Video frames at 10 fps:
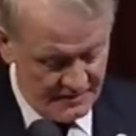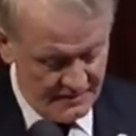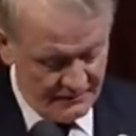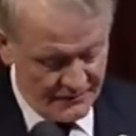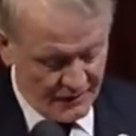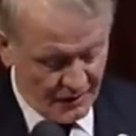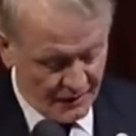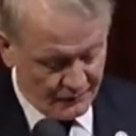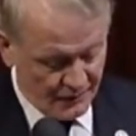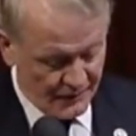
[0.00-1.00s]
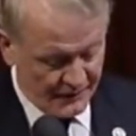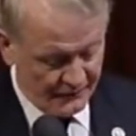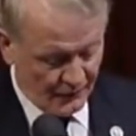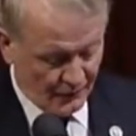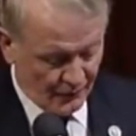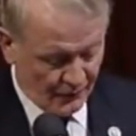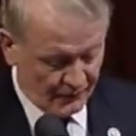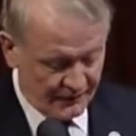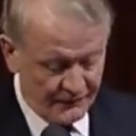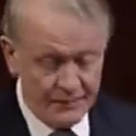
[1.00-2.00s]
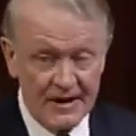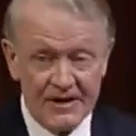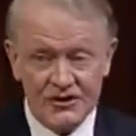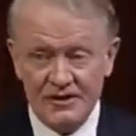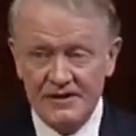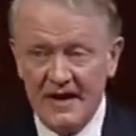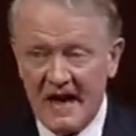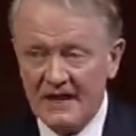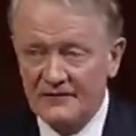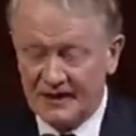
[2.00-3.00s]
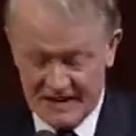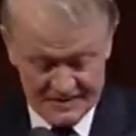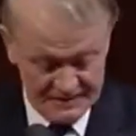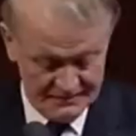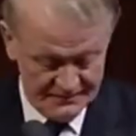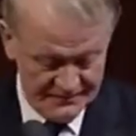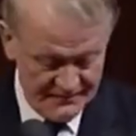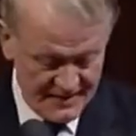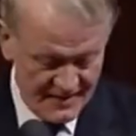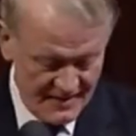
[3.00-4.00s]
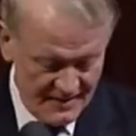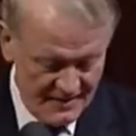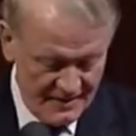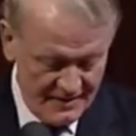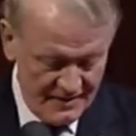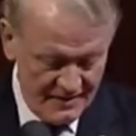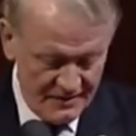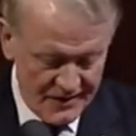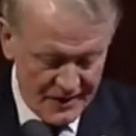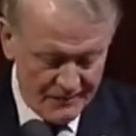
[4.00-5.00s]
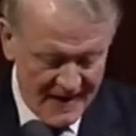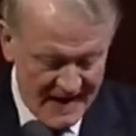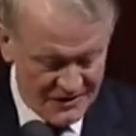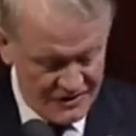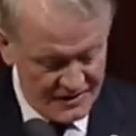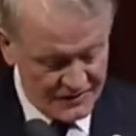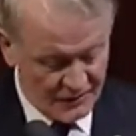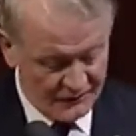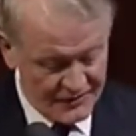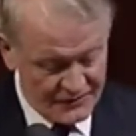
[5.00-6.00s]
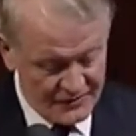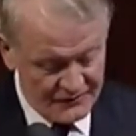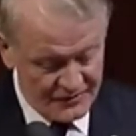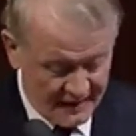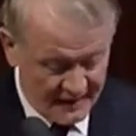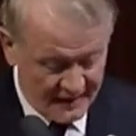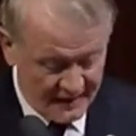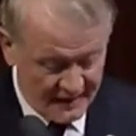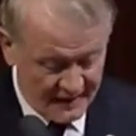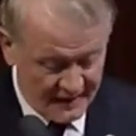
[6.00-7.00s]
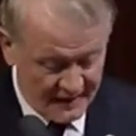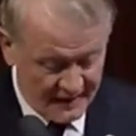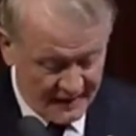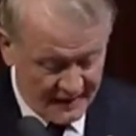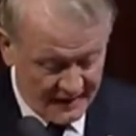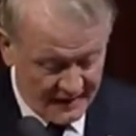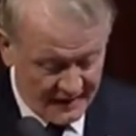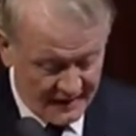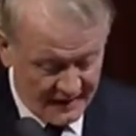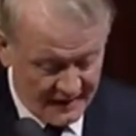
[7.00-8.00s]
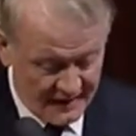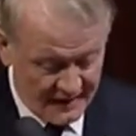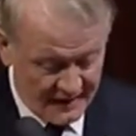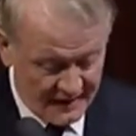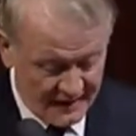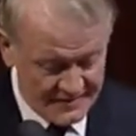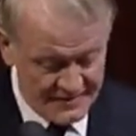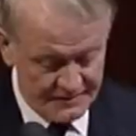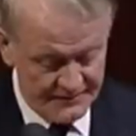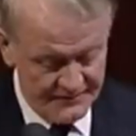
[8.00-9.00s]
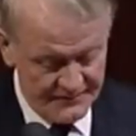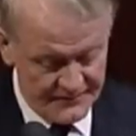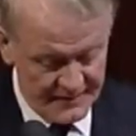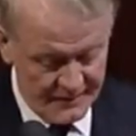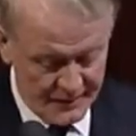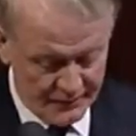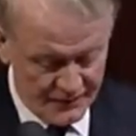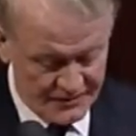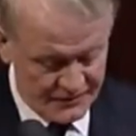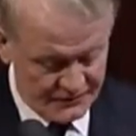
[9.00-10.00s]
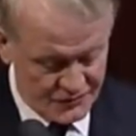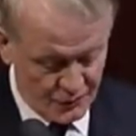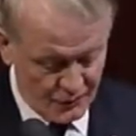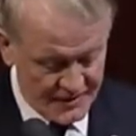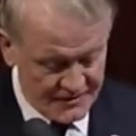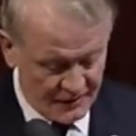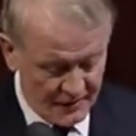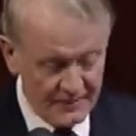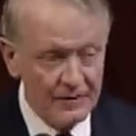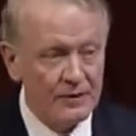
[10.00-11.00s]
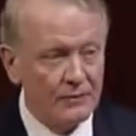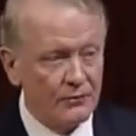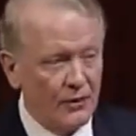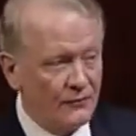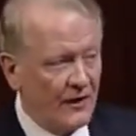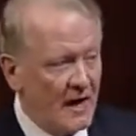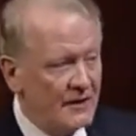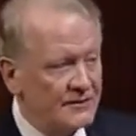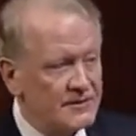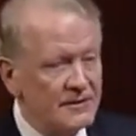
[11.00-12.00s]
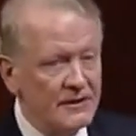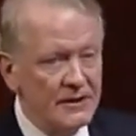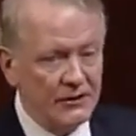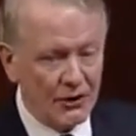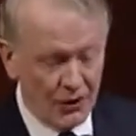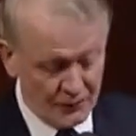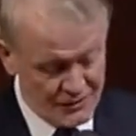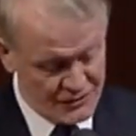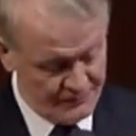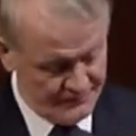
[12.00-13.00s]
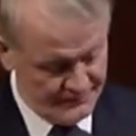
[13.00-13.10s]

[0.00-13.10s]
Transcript: for the hard work of all of the patient advocates. Their passion is driven by the care of loved ones, and their personal stories are profiles in courage.